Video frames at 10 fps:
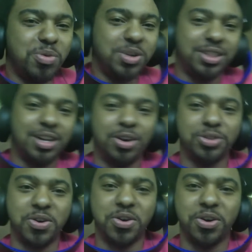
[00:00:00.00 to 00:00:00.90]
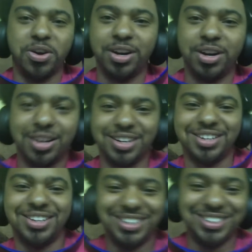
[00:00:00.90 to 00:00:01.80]
it's casual to say the
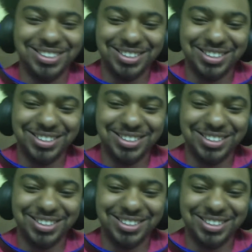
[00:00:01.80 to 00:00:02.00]
least.